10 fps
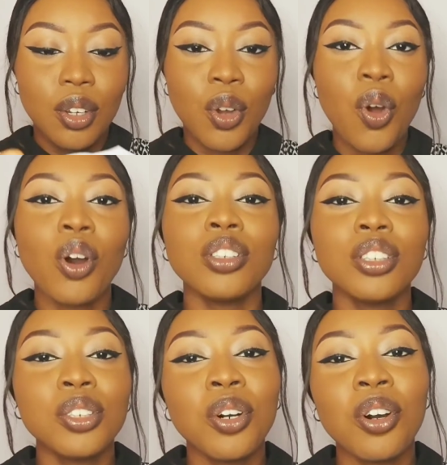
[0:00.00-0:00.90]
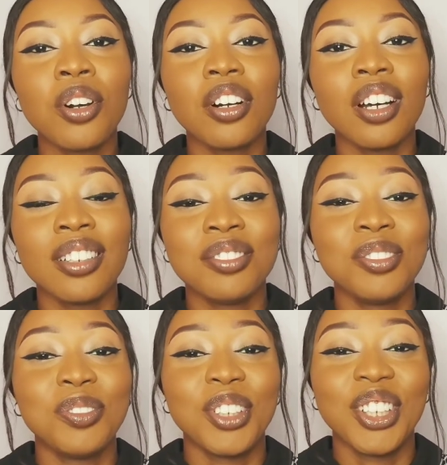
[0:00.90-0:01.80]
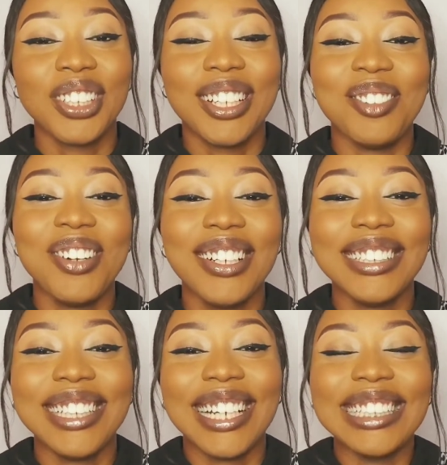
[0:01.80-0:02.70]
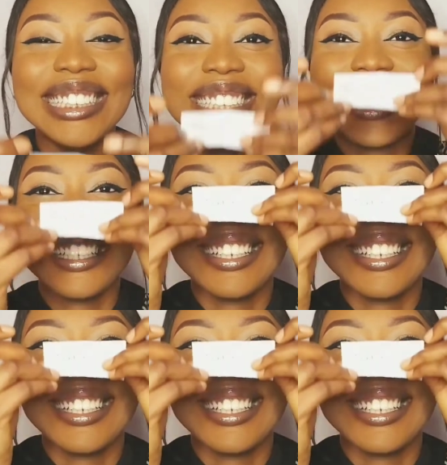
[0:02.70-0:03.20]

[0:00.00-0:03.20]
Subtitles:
Contour. I haven't forgot about that.